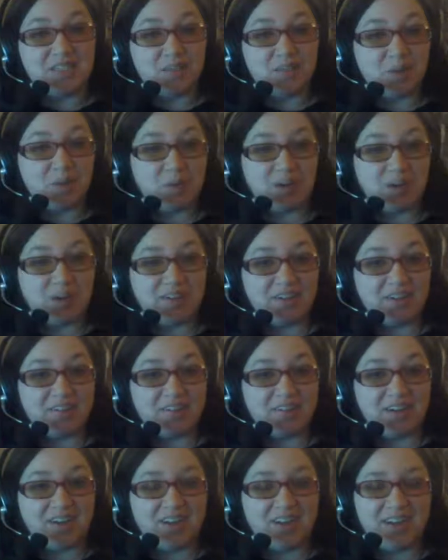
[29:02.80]
party or
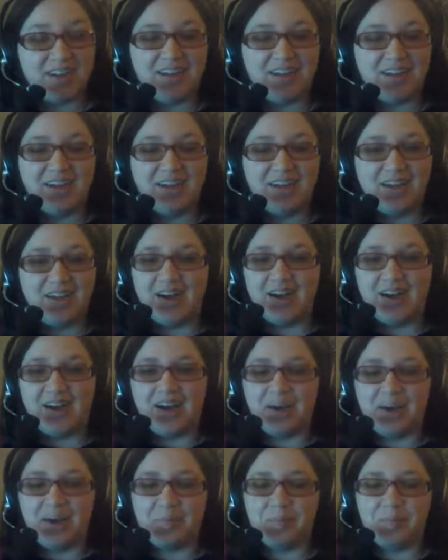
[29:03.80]
not.
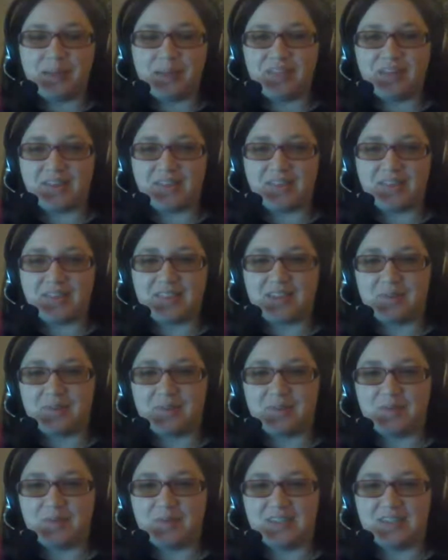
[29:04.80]
But I thought that
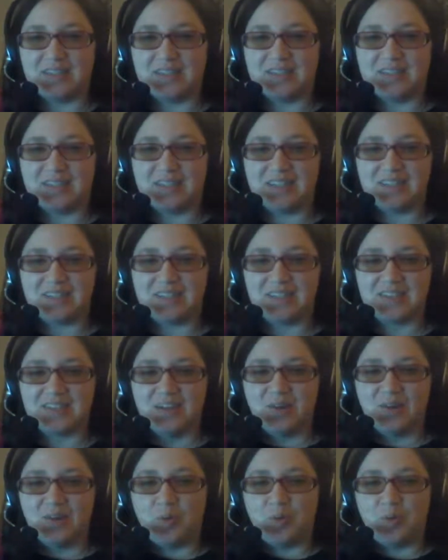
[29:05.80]
was a nice
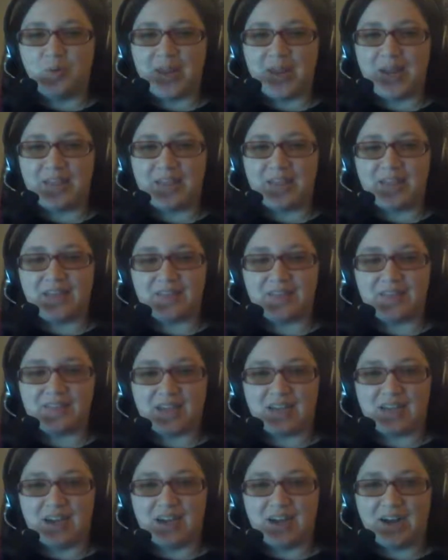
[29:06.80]
way that
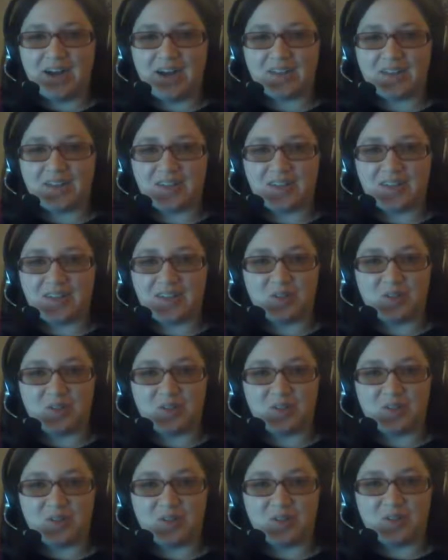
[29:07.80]
Oscar
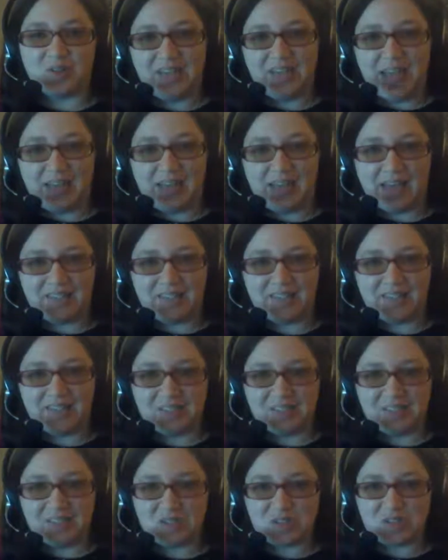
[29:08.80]
would end his
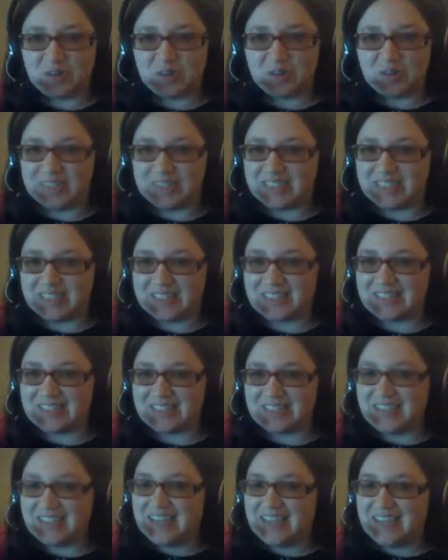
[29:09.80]
stories.
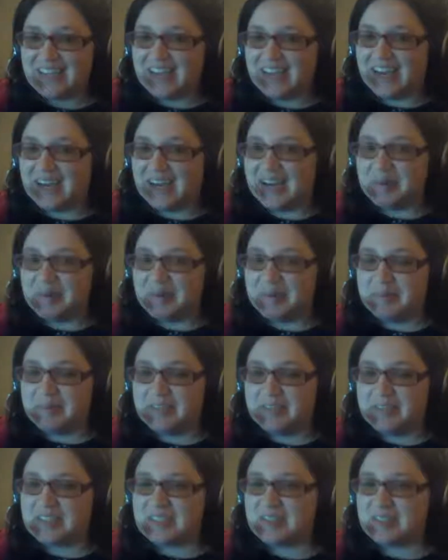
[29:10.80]

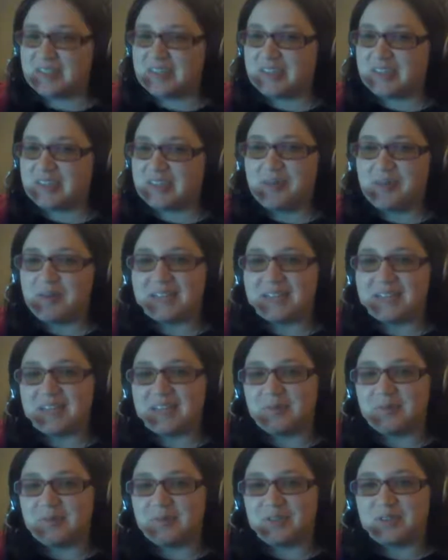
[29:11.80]
His stories always end
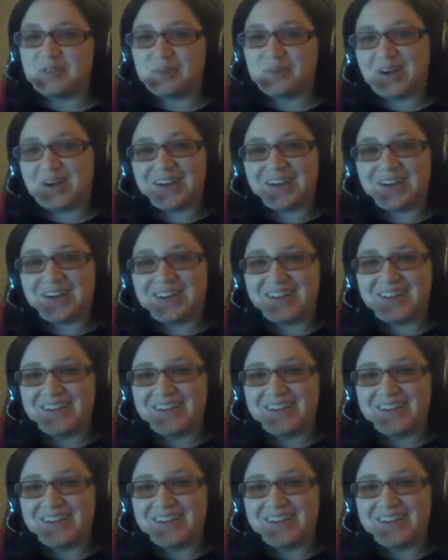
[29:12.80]
with Tuaka.